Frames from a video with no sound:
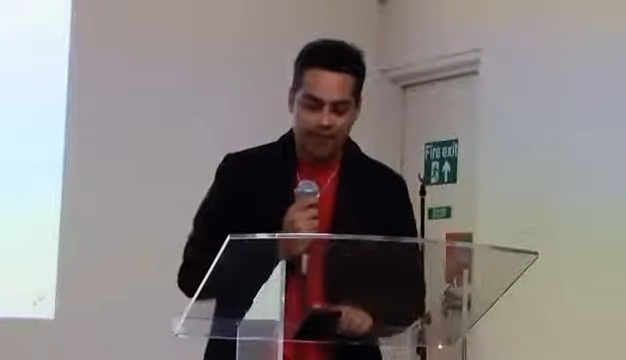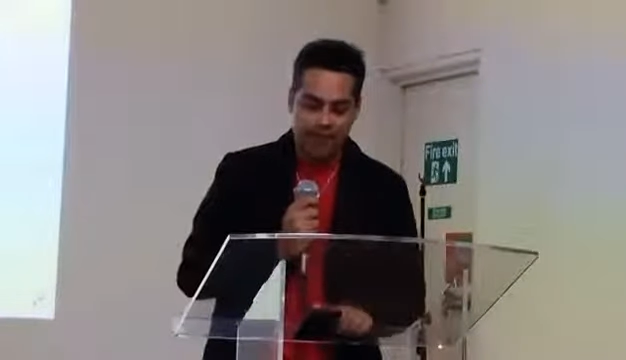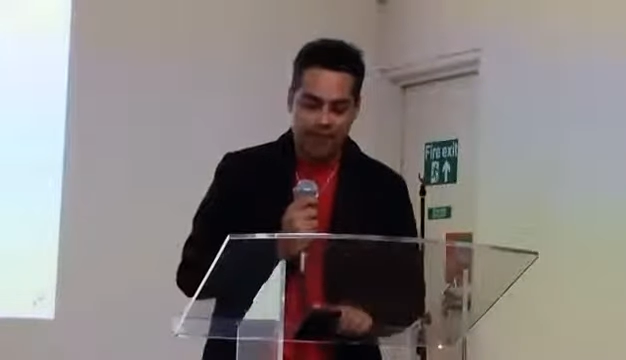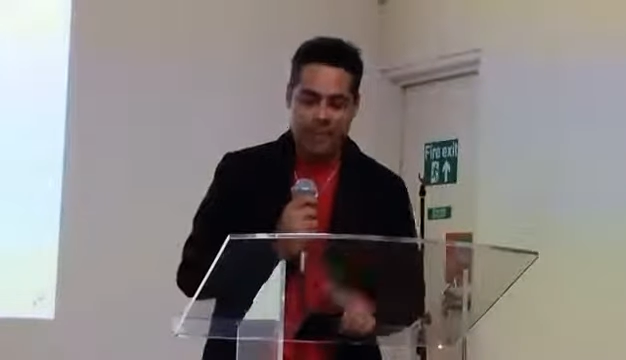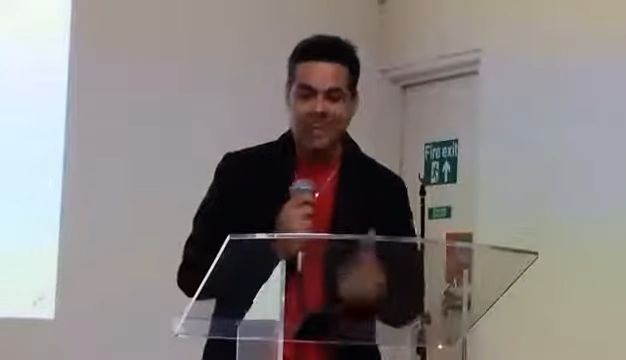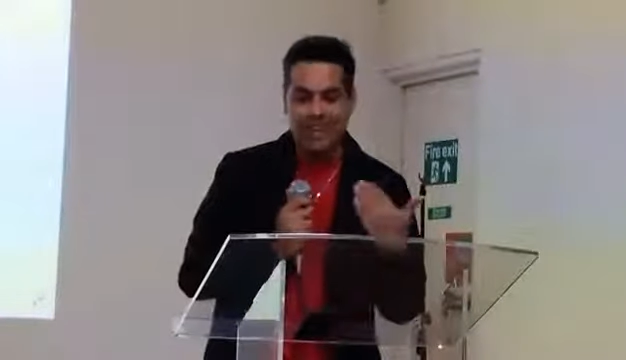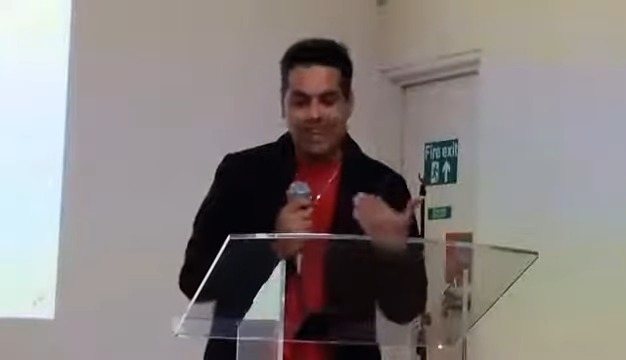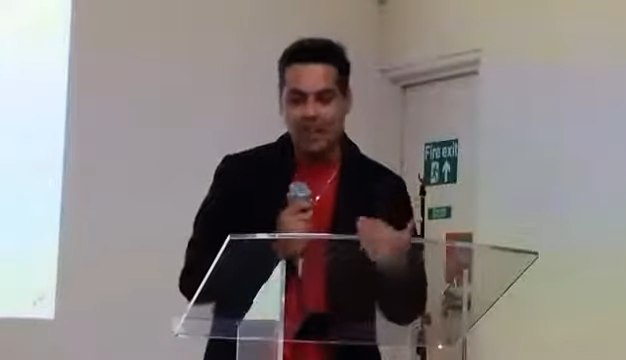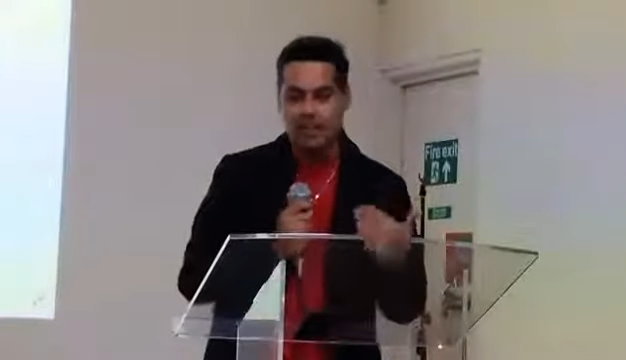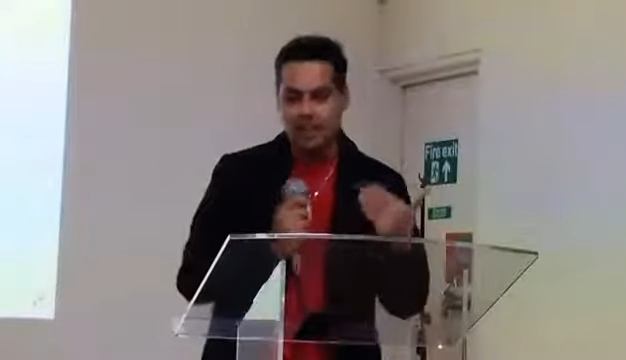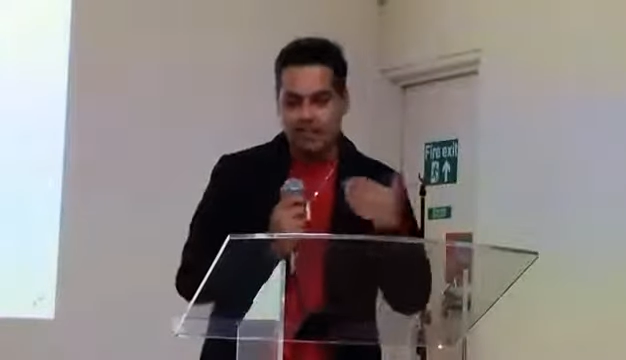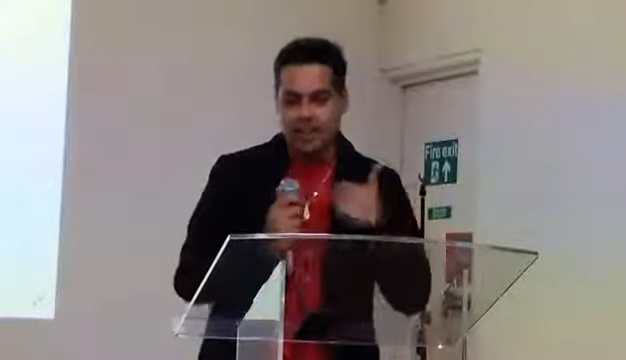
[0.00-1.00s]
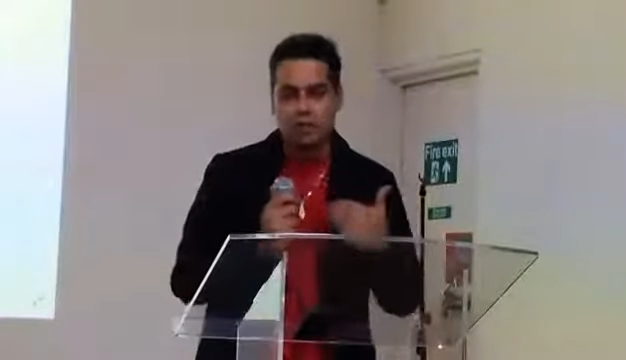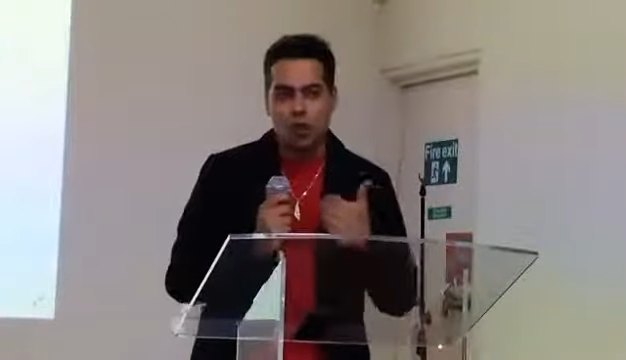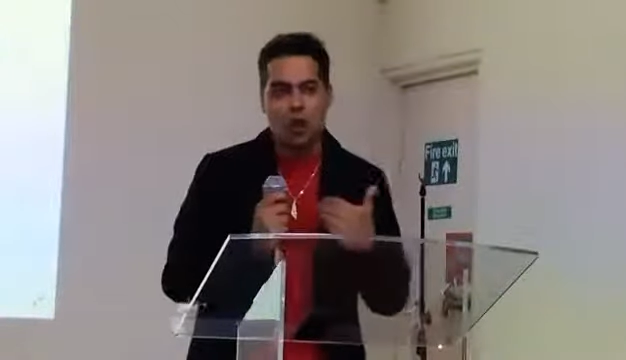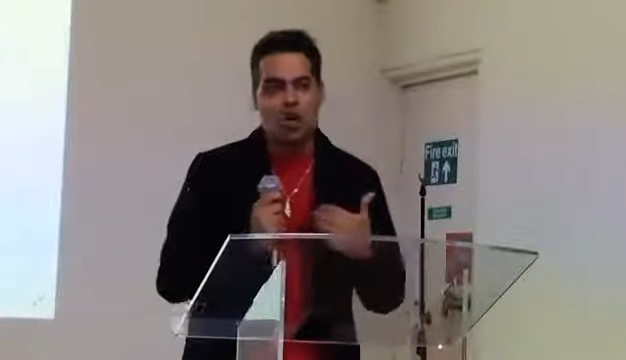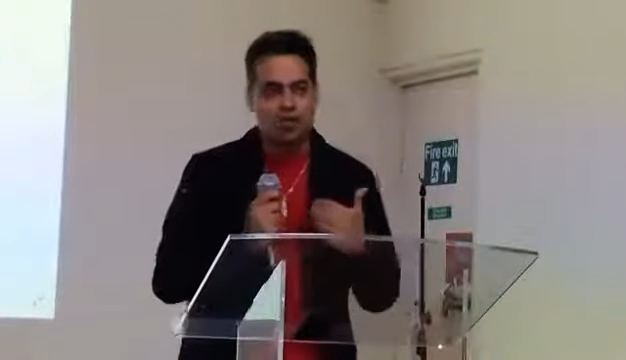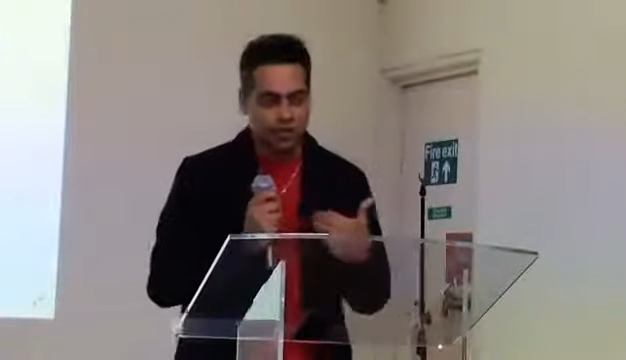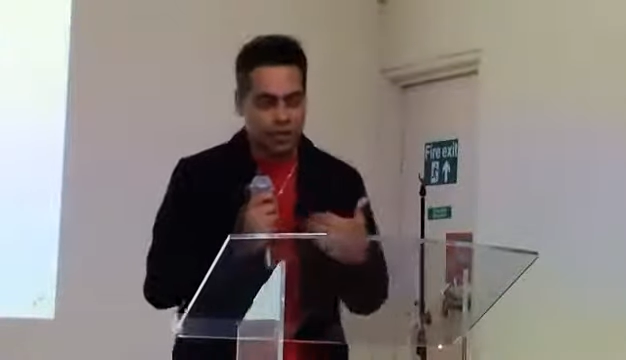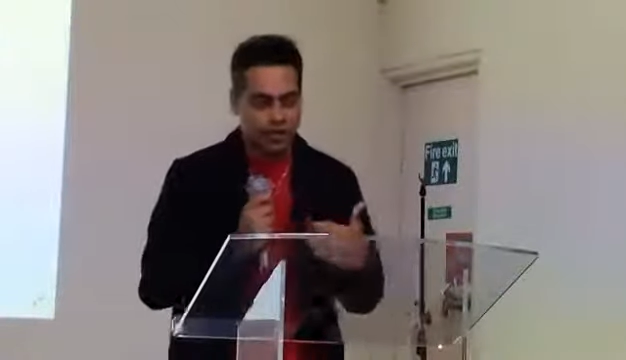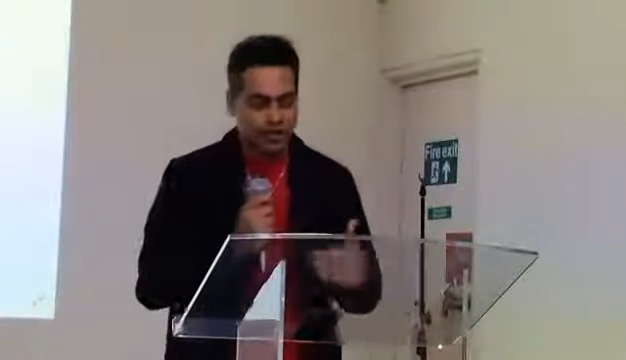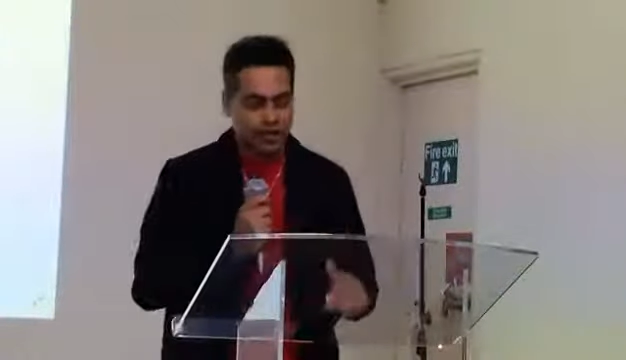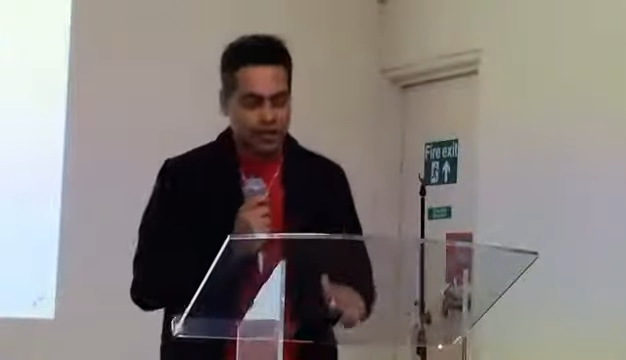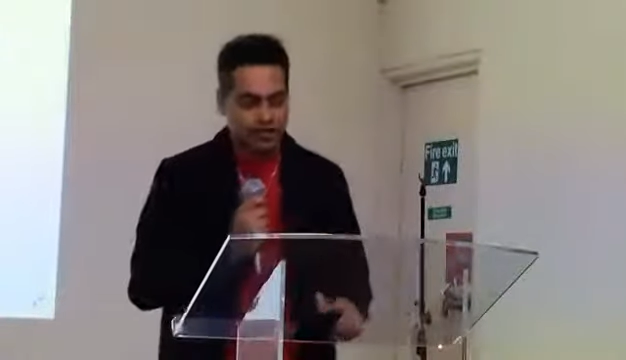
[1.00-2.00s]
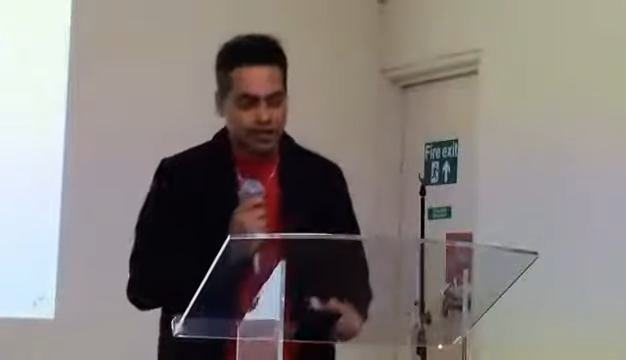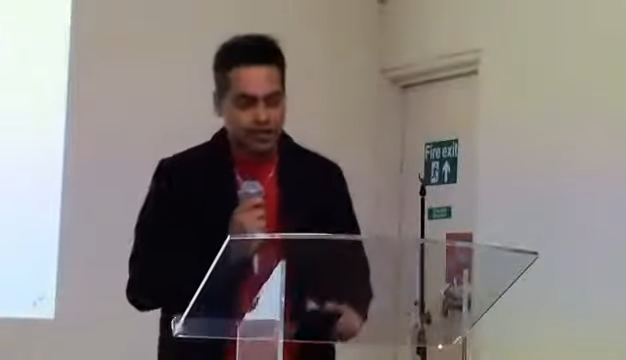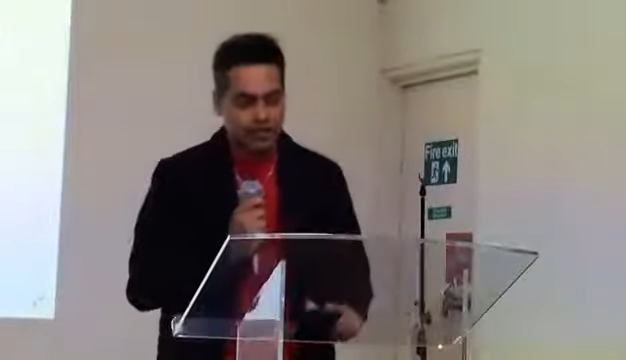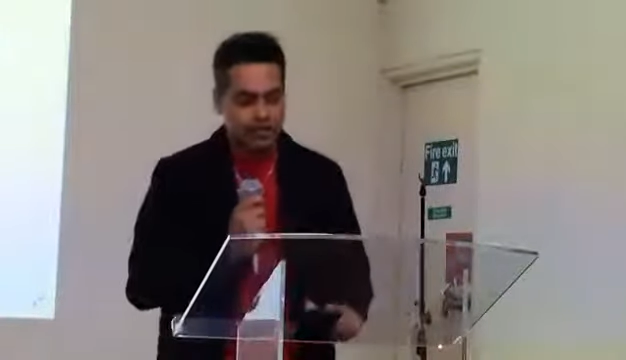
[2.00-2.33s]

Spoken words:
And that is what our job is. It is to